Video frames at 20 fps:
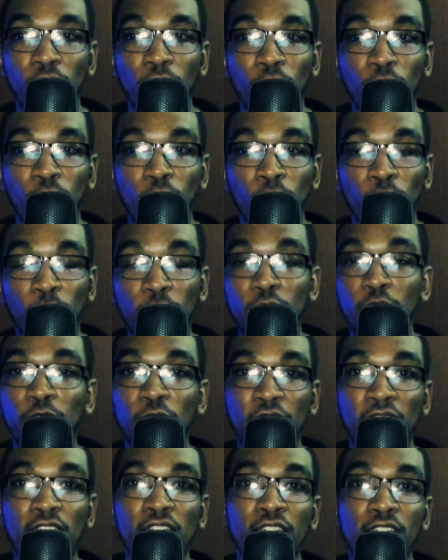Wizard
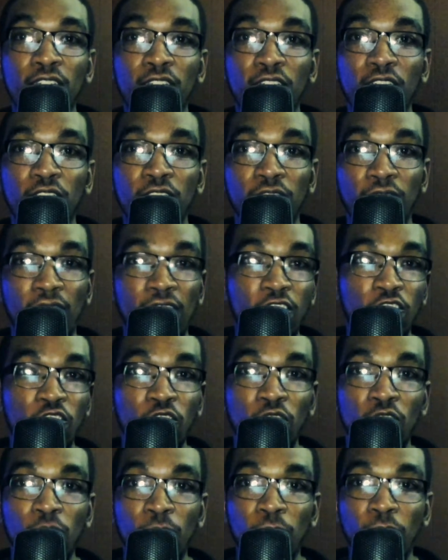King
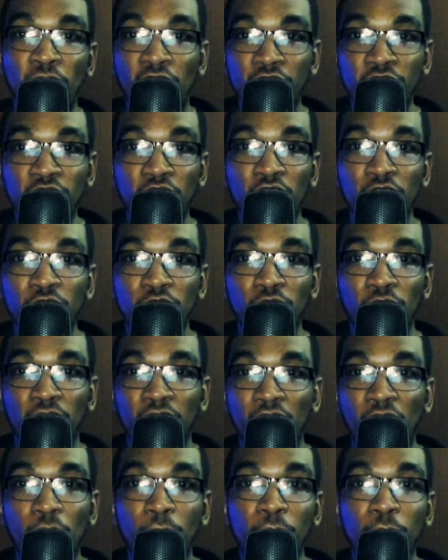election process,
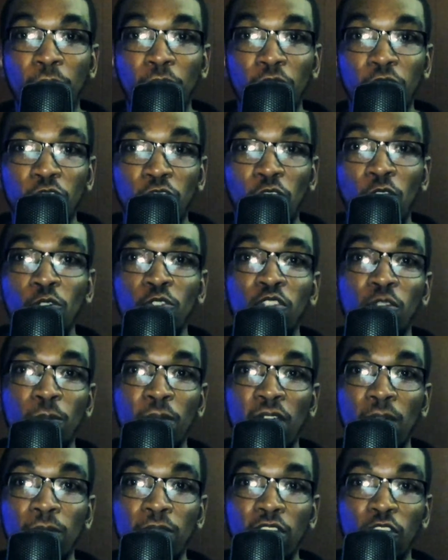like how people are chosen to
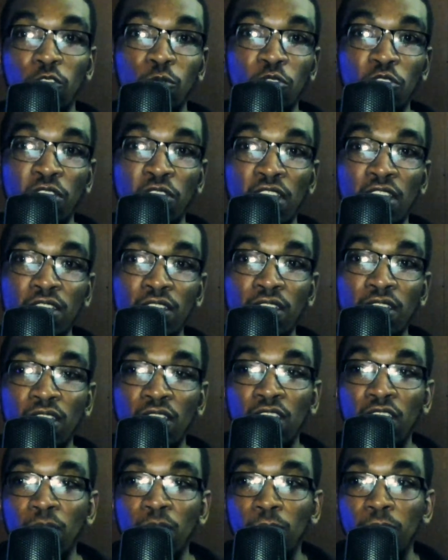become the next Wizard King,
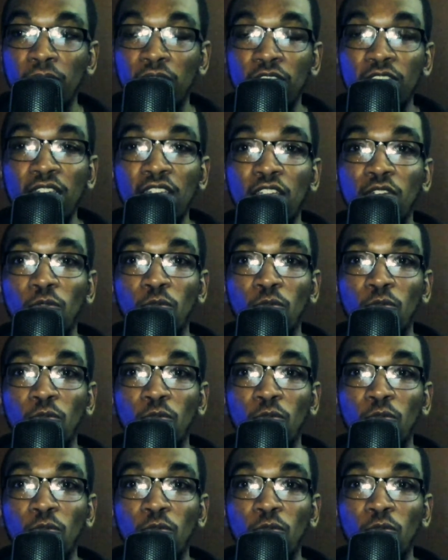because again,